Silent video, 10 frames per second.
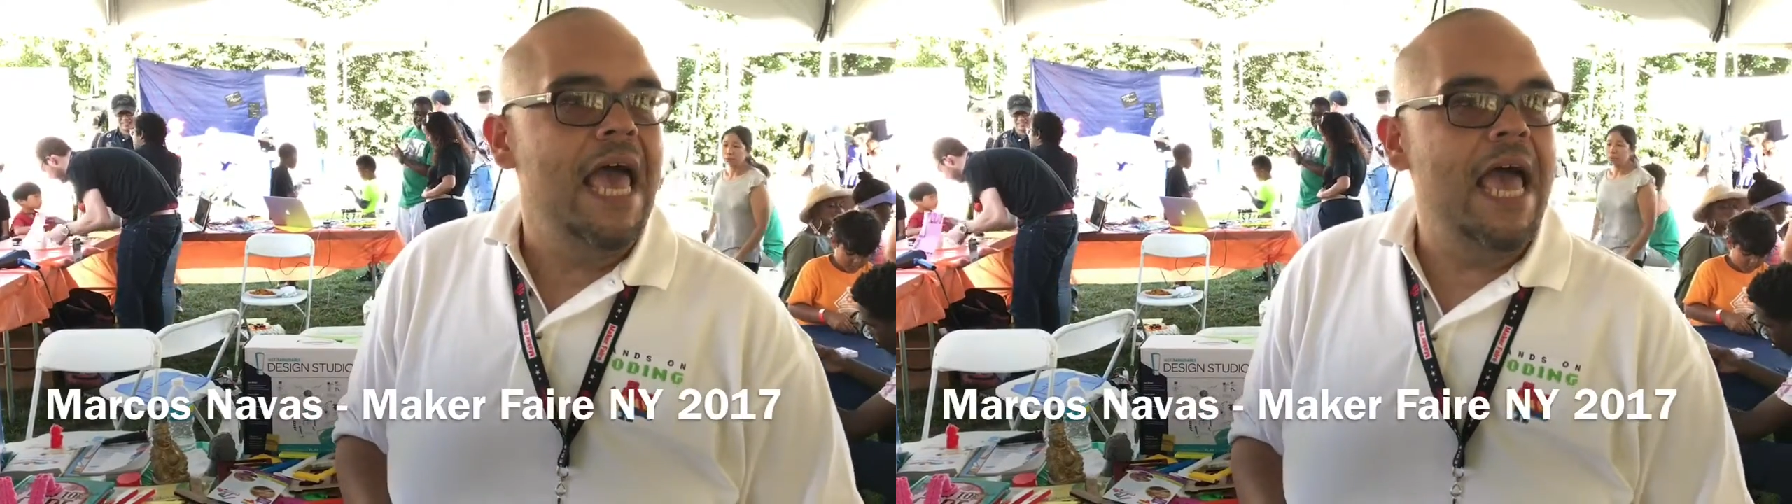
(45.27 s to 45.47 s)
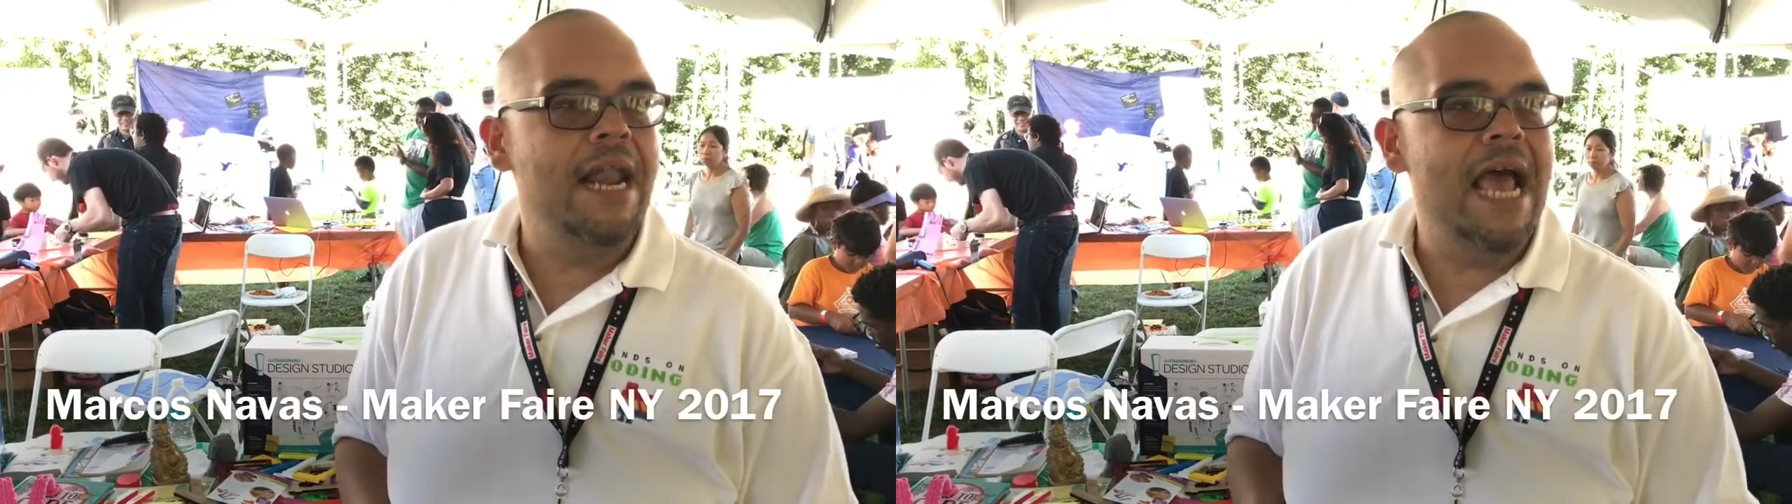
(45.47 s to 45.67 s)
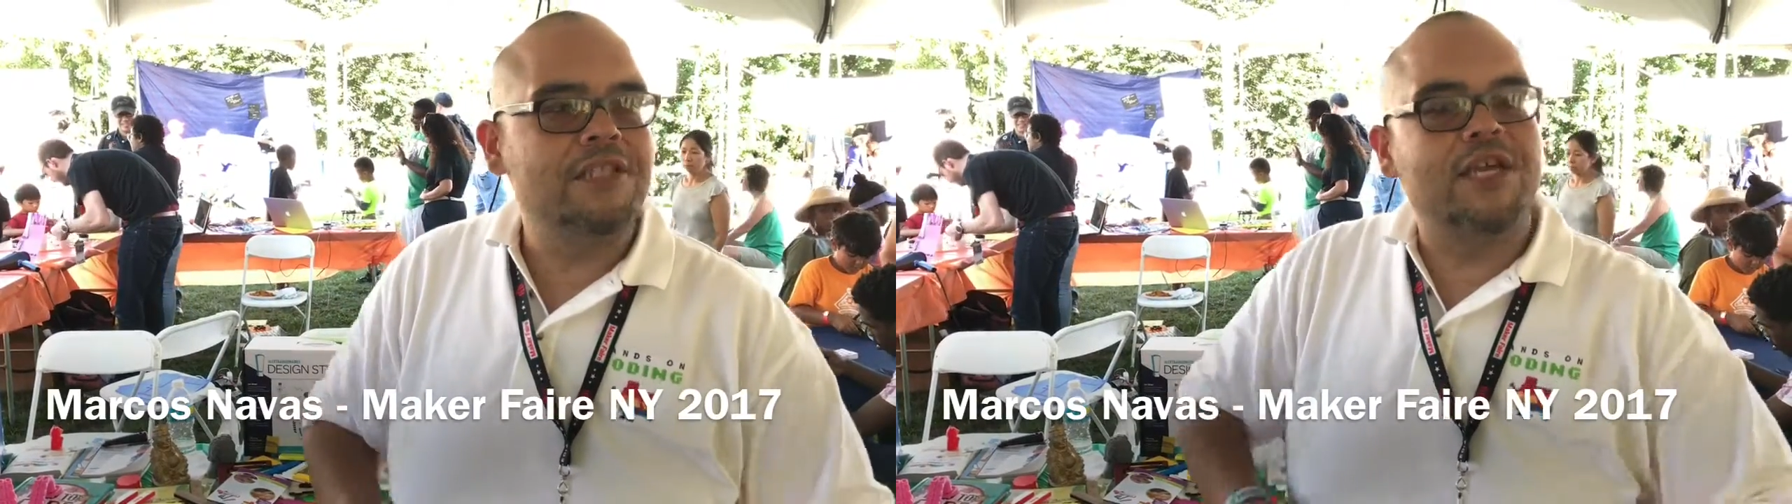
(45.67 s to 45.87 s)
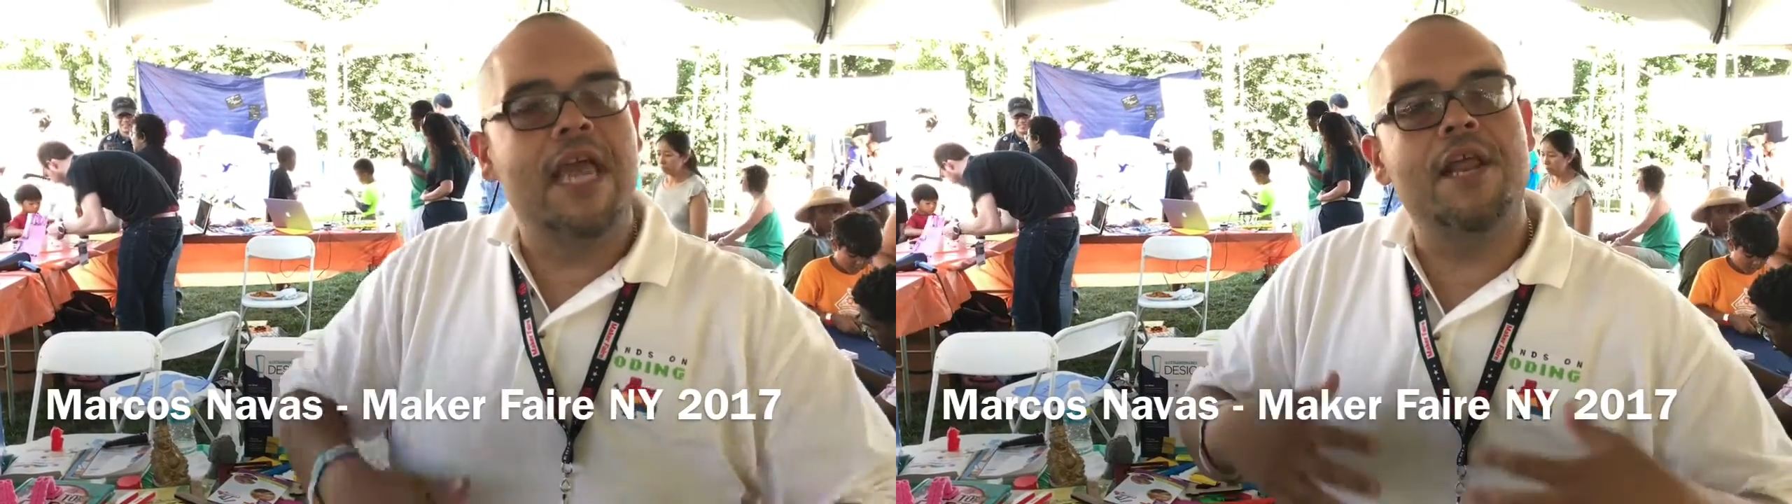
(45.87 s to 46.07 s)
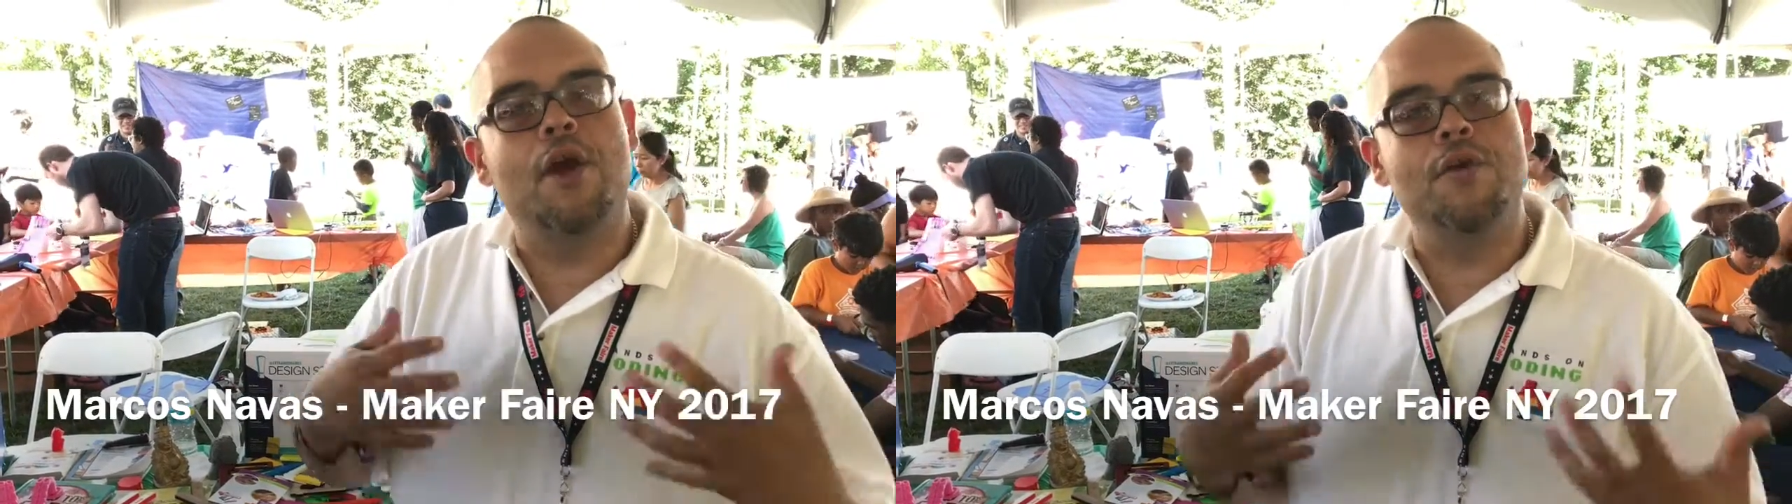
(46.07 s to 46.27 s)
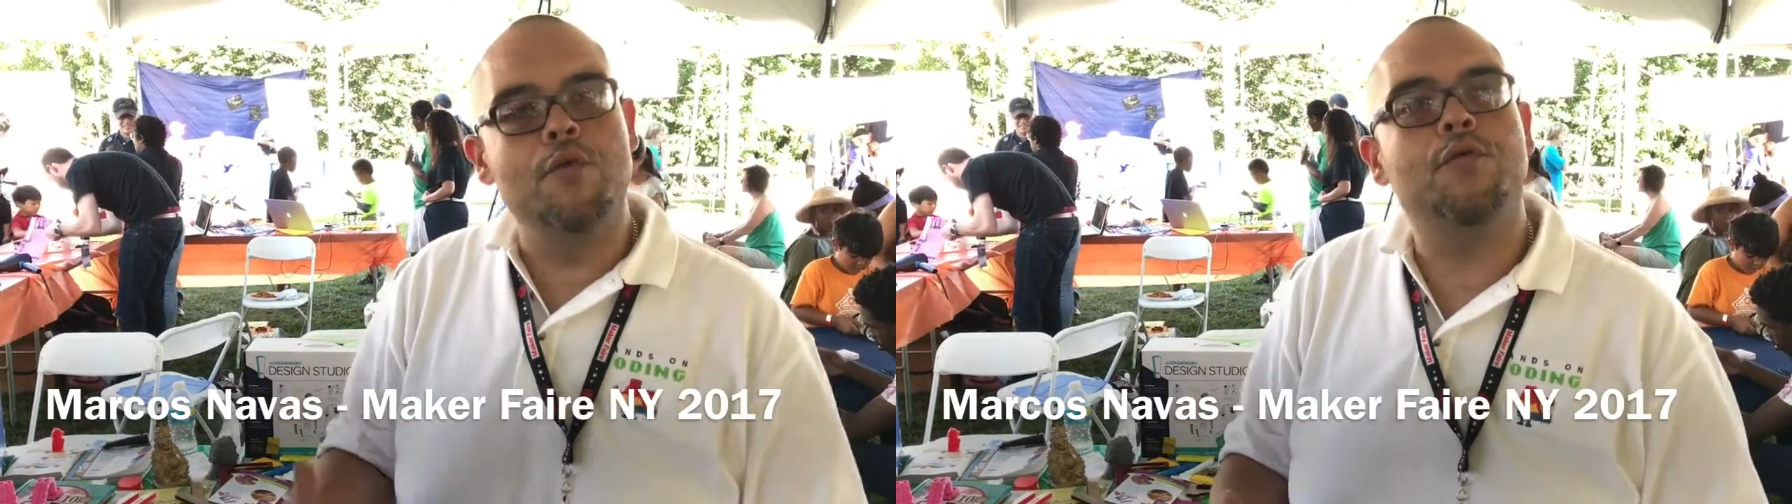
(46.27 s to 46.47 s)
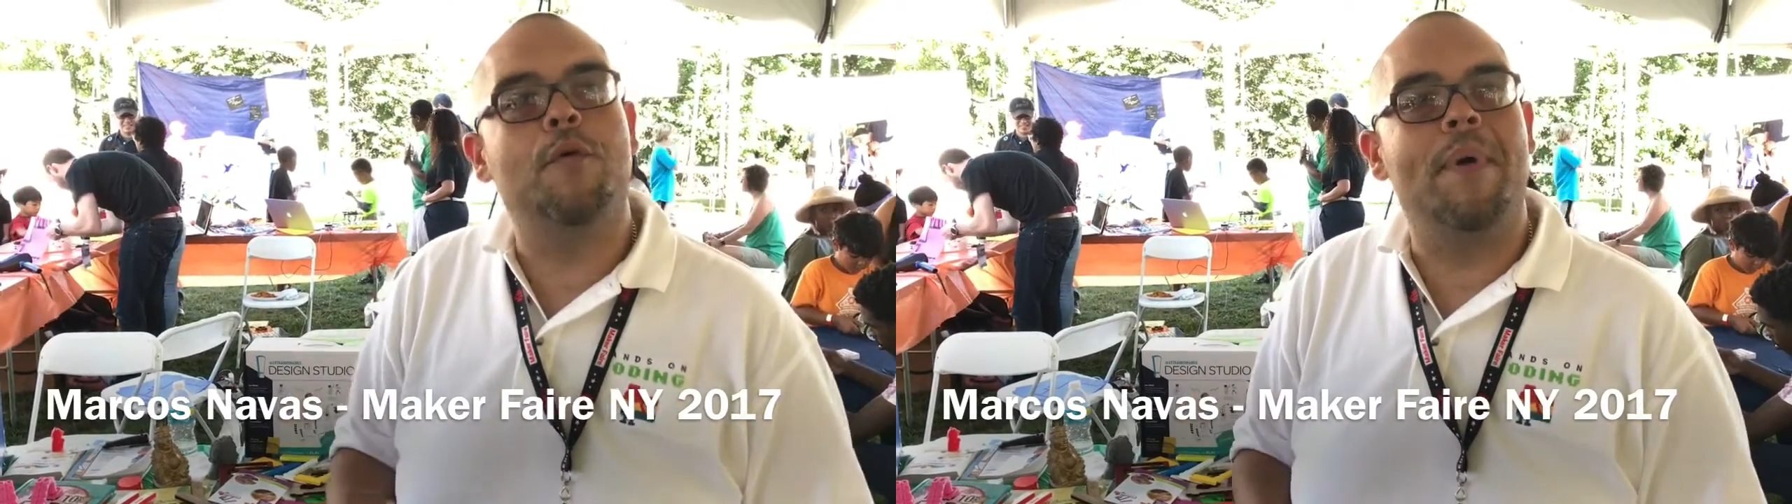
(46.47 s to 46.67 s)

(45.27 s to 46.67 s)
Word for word: and educating our youth